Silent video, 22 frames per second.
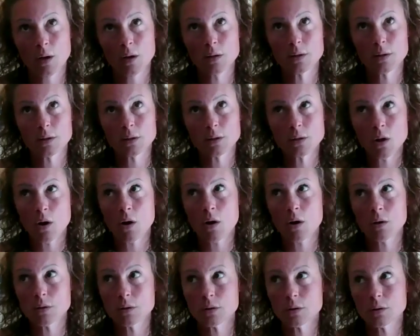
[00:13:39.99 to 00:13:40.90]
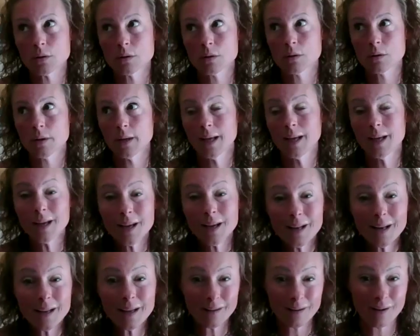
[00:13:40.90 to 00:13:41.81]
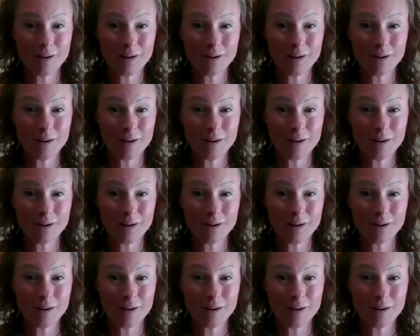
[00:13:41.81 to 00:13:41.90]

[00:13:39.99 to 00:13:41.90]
start healing